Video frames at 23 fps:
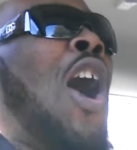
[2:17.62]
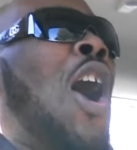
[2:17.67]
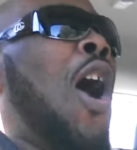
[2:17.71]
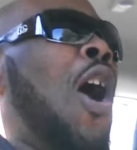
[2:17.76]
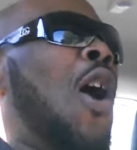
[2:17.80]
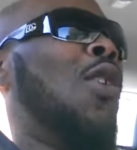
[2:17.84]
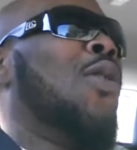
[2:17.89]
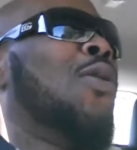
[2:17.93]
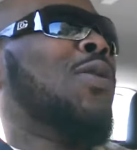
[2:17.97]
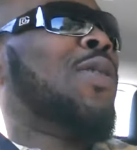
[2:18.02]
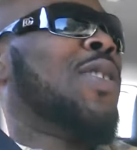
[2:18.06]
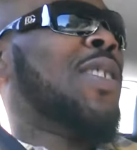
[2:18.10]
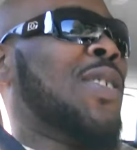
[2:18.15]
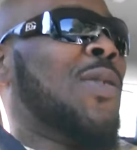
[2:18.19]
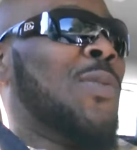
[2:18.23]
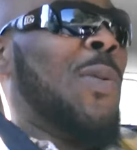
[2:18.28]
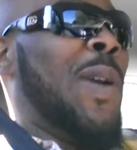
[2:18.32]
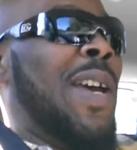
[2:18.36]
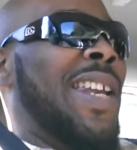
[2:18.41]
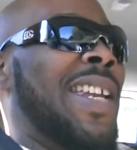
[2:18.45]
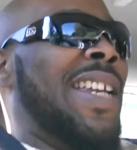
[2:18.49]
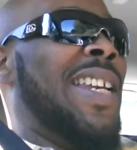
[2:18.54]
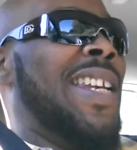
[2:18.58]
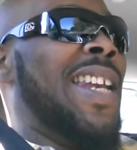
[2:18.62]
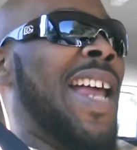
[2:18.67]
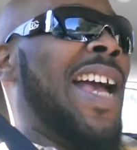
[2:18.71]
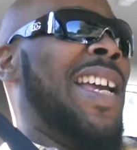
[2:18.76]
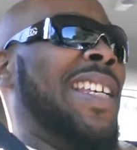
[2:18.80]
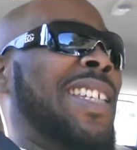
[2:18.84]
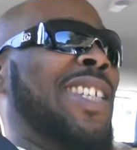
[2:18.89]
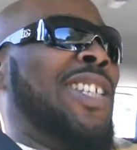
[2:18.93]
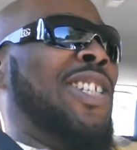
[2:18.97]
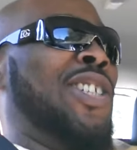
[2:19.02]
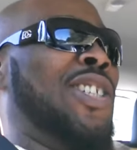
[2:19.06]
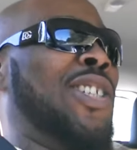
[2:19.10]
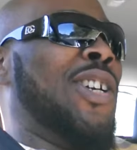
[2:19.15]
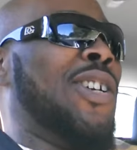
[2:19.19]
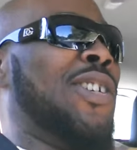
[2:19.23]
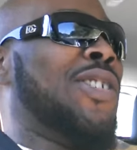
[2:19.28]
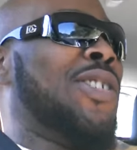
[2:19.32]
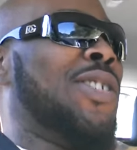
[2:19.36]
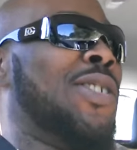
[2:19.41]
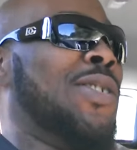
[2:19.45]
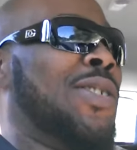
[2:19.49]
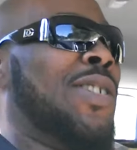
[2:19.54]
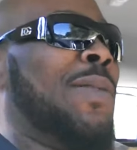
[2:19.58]
Old sweaty Nike
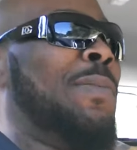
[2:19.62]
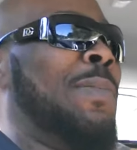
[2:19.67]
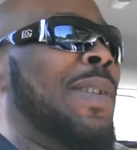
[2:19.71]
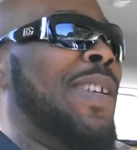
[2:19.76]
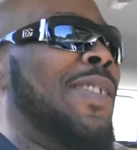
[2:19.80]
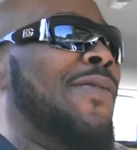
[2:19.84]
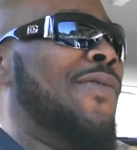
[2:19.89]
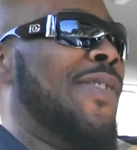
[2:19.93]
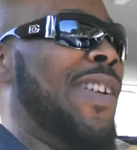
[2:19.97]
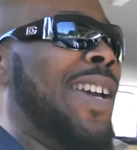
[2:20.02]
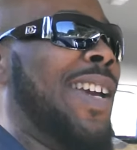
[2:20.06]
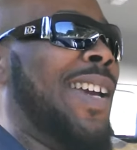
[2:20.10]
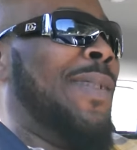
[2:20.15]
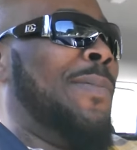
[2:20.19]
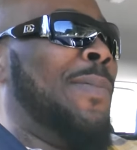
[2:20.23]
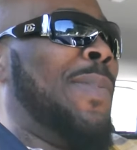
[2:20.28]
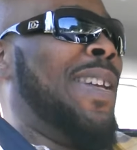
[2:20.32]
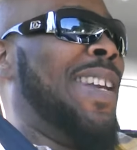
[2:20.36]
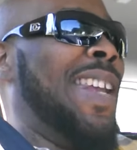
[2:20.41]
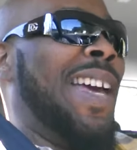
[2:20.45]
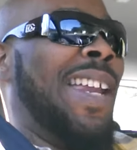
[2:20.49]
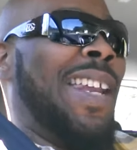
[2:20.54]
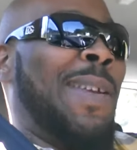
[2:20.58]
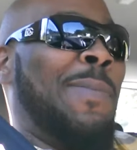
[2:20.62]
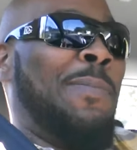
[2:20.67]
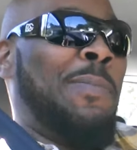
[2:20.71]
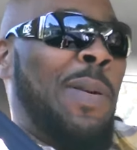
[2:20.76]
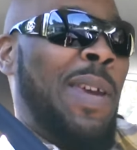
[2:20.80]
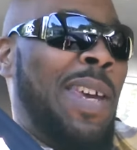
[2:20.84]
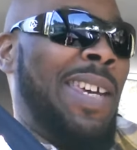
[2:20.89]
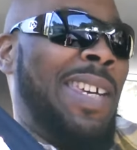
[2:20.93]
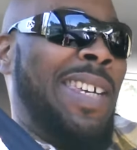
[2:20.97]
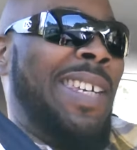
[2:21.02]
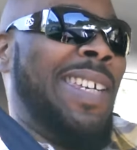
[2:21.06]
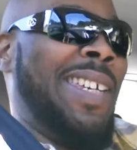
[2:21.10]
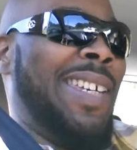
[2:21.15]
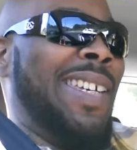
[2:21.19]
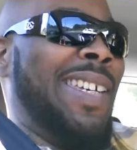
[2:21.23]
shirts used to be red, but now they pink.